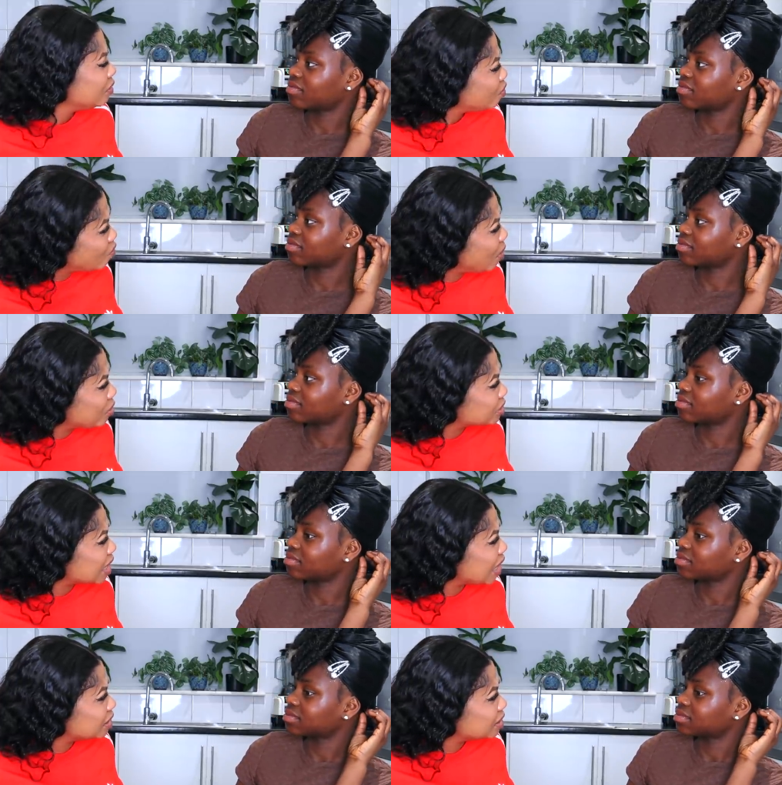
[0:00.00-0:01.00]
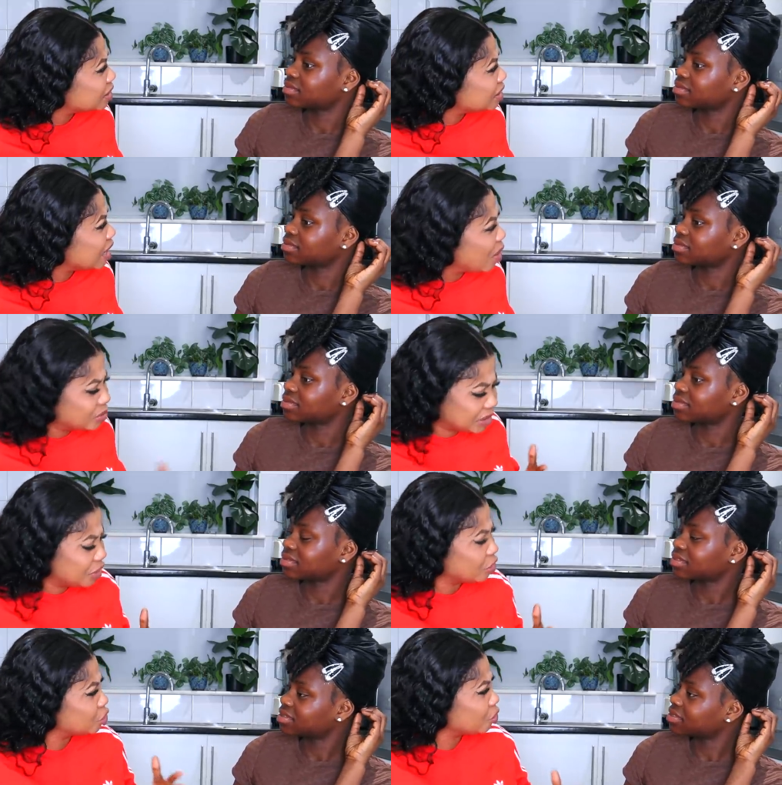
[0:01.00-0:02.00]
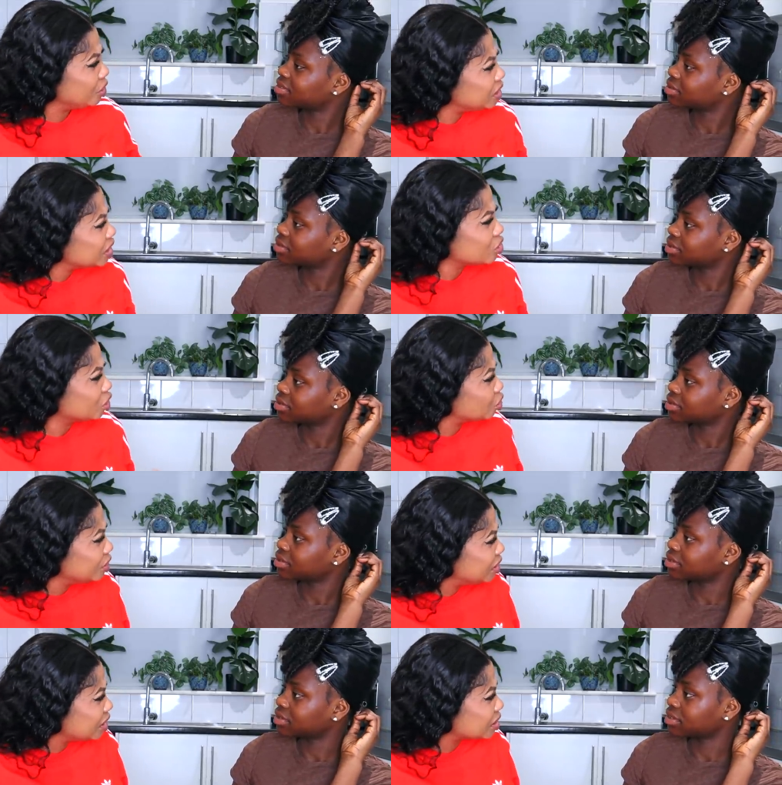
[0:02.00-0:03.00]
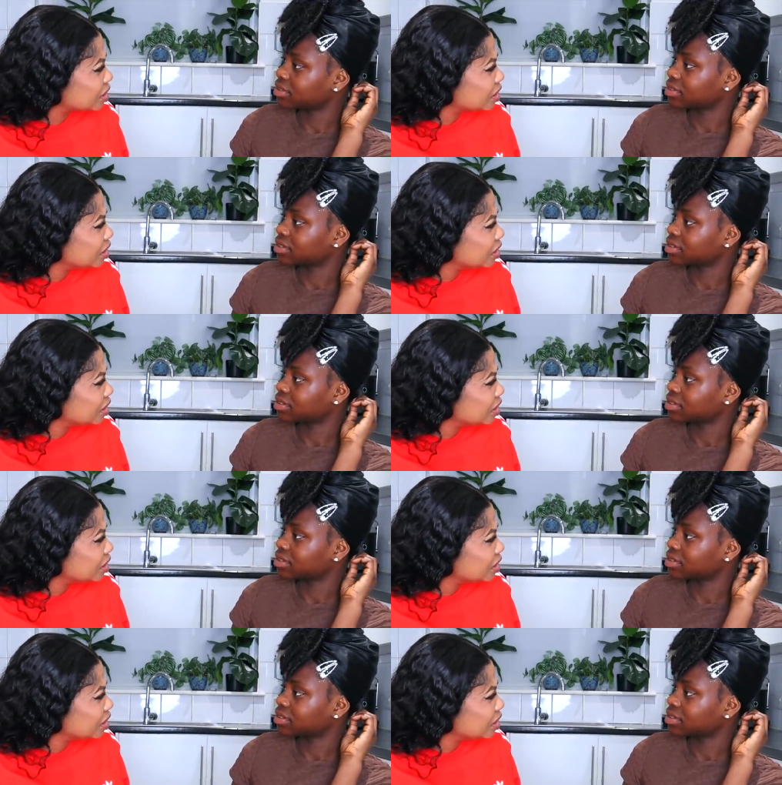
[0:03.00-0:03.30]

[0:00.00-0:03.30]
Speaker 1: When was that? I will tell you not to eat this, not to eat this.